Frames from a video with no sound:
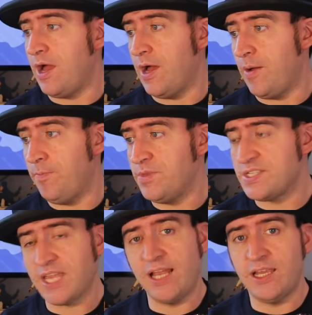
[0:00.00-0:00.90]
the
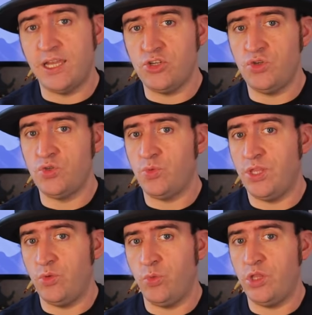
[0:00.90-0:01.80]
scaling issues
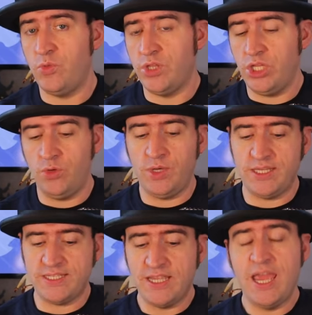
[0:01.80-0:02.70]
with the
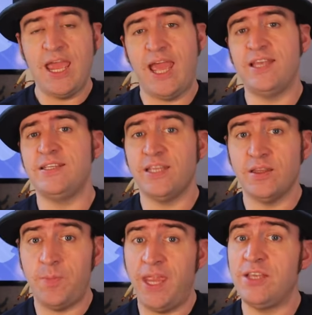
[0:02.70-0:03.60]
units, editing
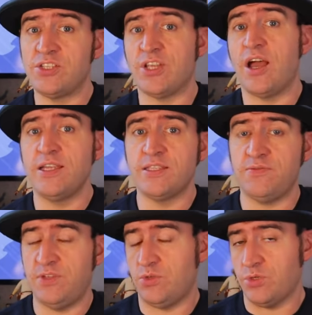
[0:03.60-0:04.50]
the page size
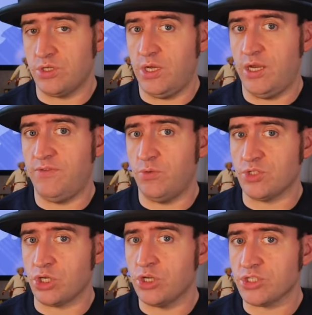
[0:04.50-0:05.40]
if it was
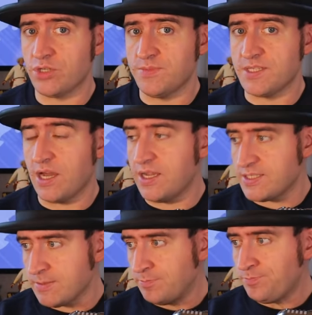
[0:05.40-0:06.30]
a custom
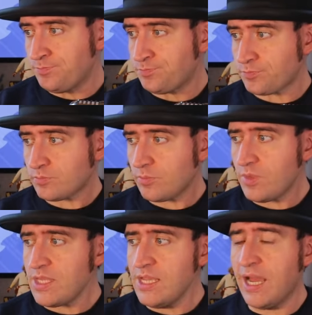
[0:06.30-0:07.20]
size,
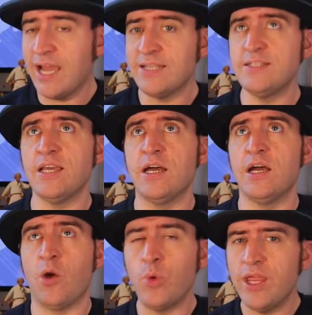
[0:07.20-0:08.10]
and
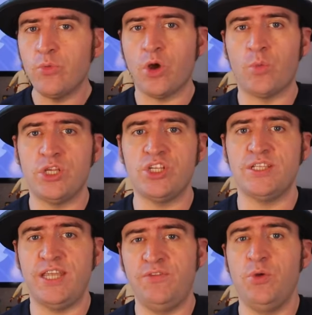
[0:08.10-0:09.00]
a weird one which
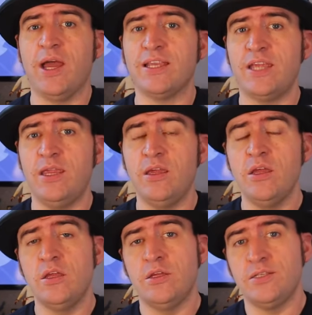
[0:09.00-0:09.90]
is if you had a
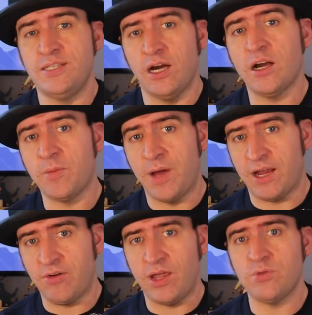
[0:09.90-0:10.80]
dark
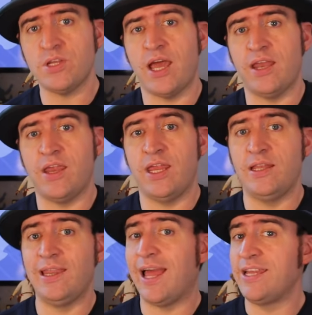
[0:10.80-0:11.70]
background and a
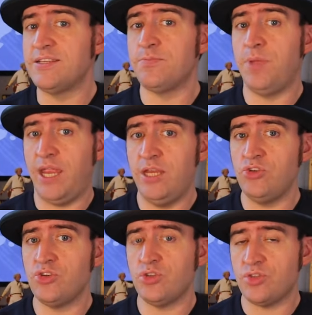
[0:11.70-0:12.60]
light
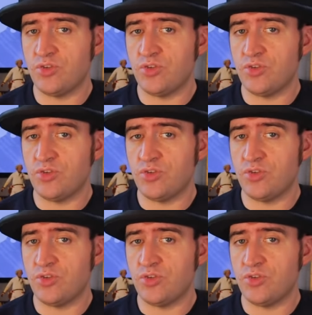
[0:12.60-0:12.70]
page